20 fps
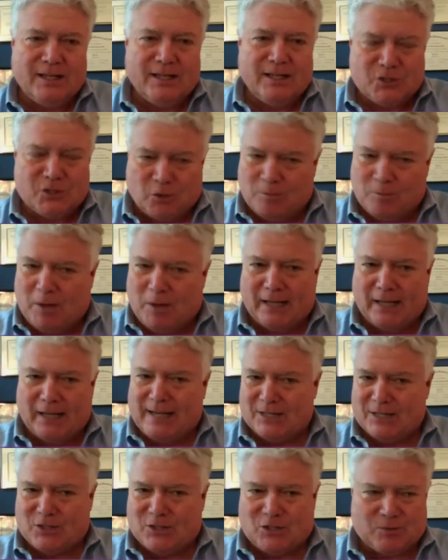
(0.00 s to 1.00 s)
So the
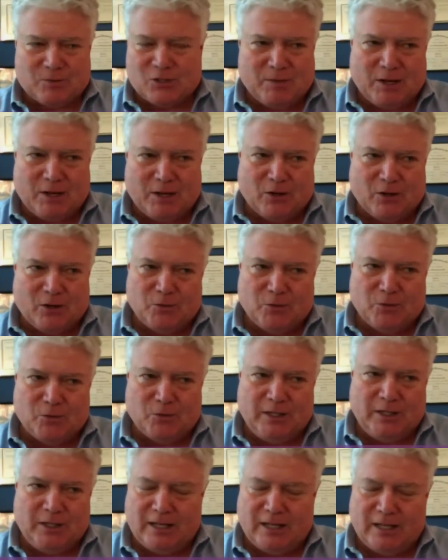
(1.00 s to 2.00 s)
podcast is about
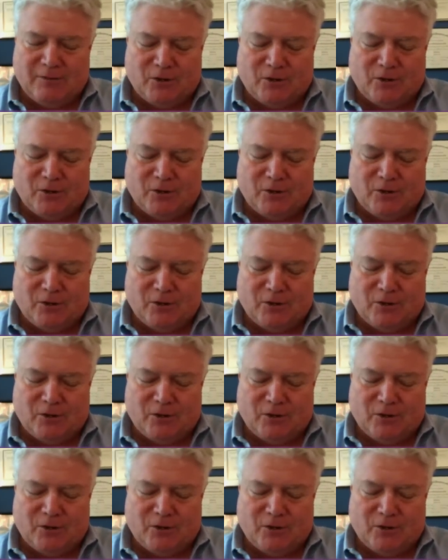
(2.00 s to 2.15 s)
we have